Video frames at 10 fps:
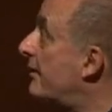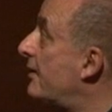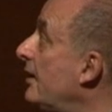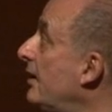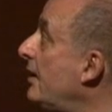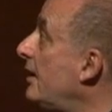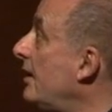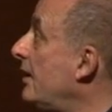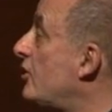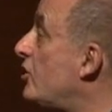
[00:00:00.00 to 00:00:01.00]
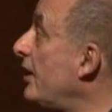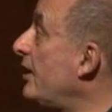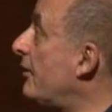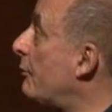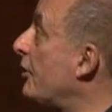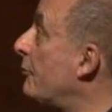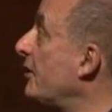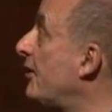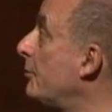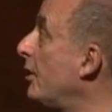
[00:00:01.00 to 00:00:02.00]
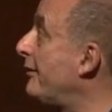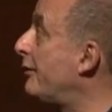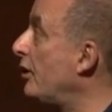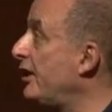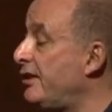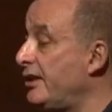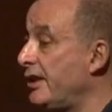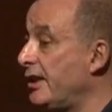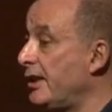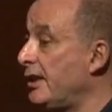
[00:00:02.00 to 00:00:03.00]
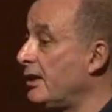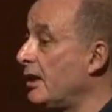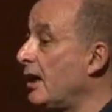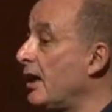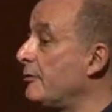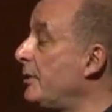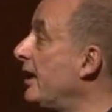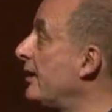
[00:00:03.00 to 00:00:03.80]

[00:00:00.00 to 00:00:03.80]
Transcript: the genes responsible for EDA has been